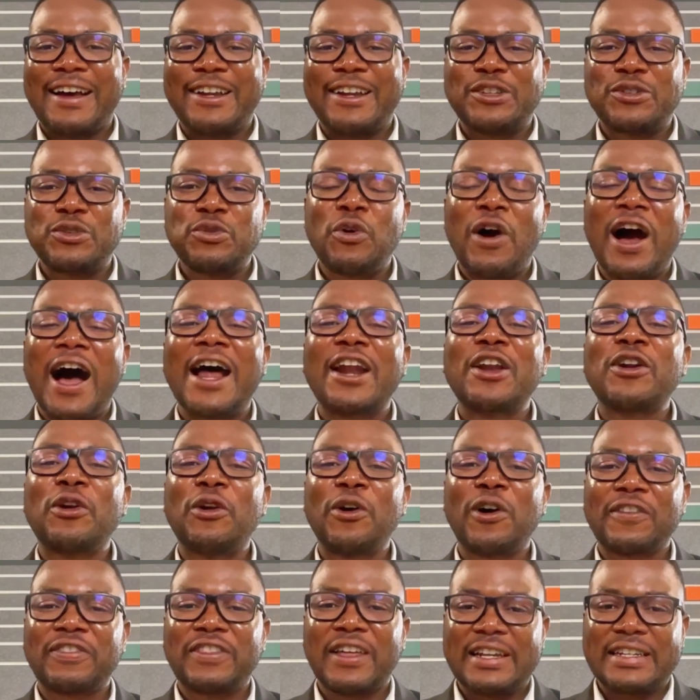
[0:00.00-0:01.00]
To
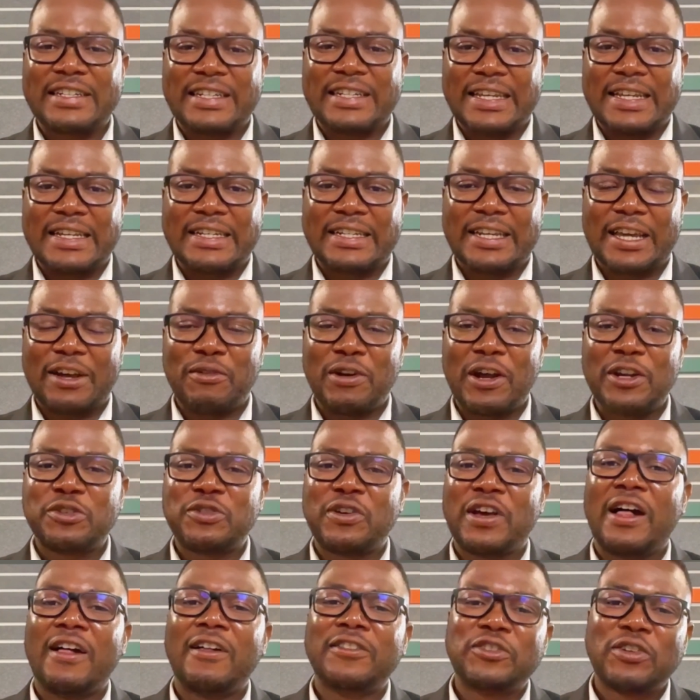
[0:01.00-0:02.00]
unlock that data, right,
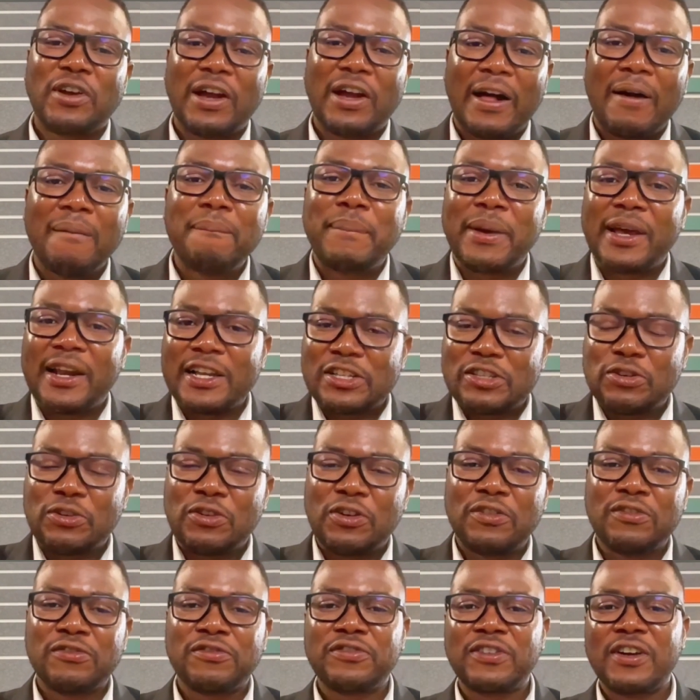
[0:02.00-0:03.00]
to help better
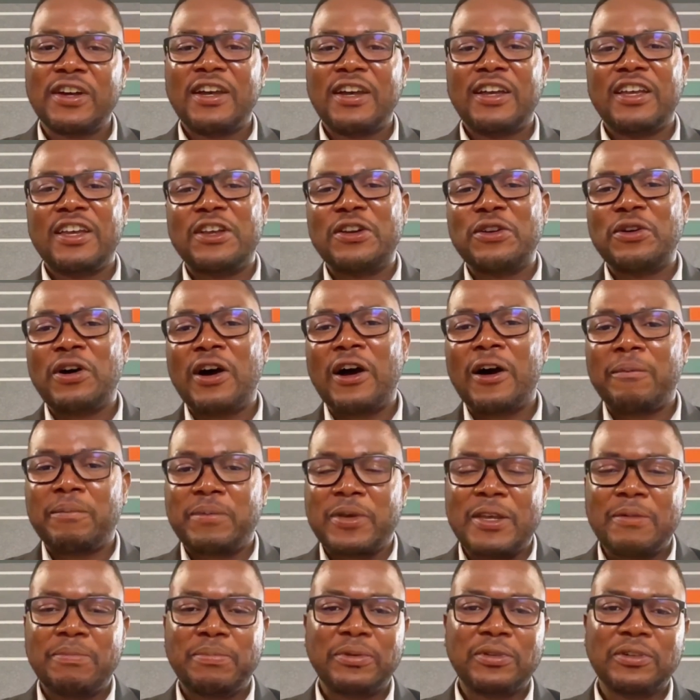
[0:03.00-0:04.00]
serve, you know, our
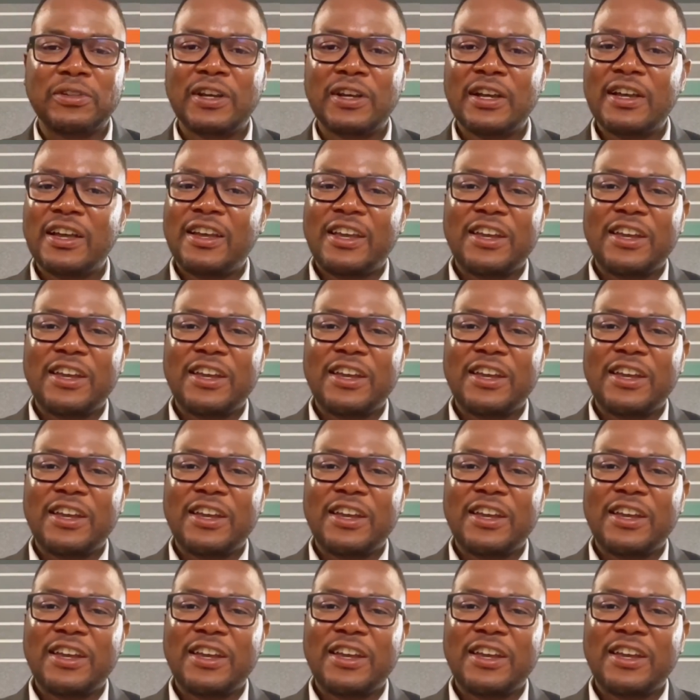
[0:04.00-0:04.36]
people.